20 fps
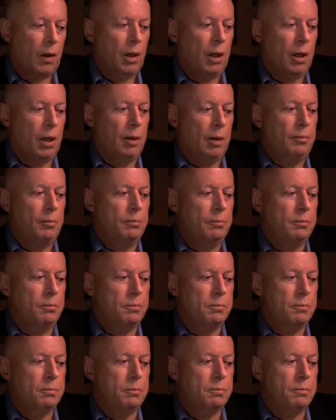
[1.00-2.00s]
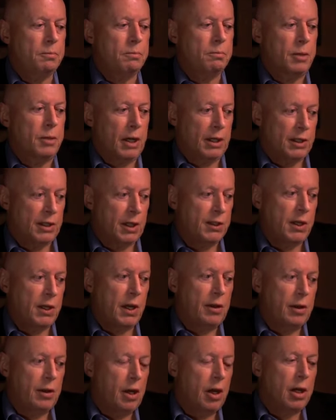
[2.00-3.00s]
But as I
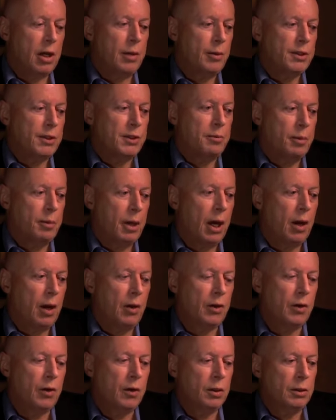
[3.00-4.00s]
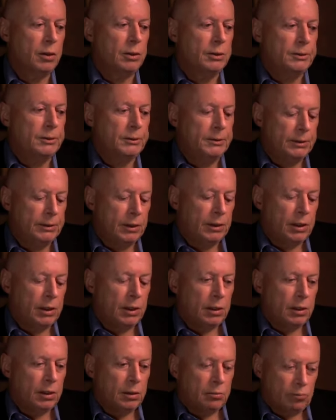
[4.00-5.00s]
say, the arguments about
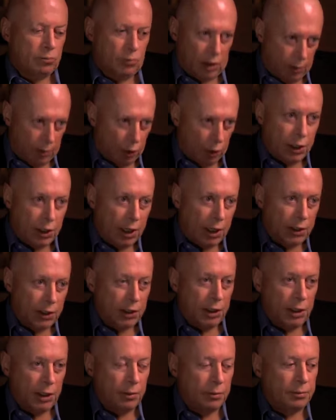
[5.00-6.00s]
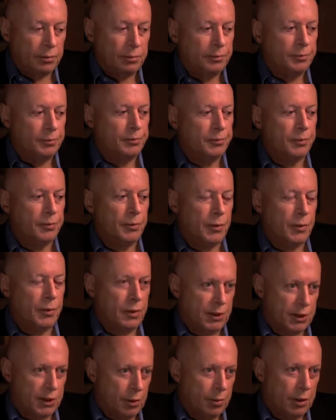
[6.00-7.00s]
immortality,
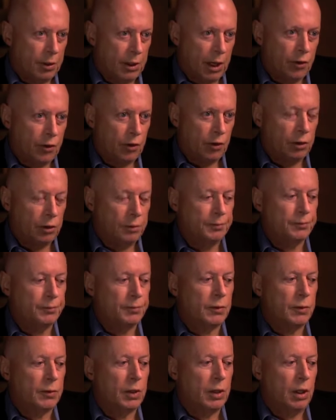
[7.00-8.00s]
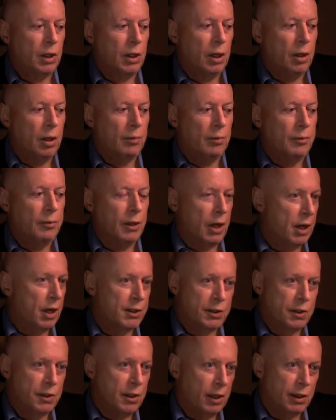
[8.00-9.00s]
the supernatural, the
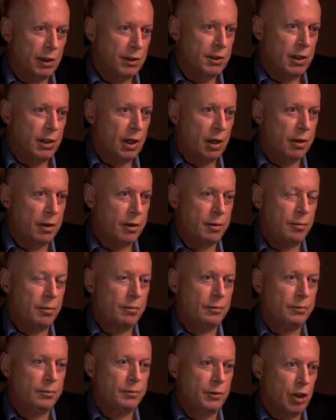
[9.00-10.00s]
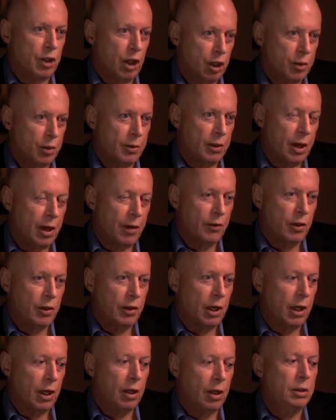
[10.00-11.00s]
last things, death, judgment, heaven
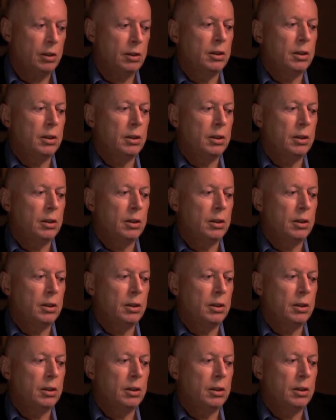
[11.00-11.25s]
and hell,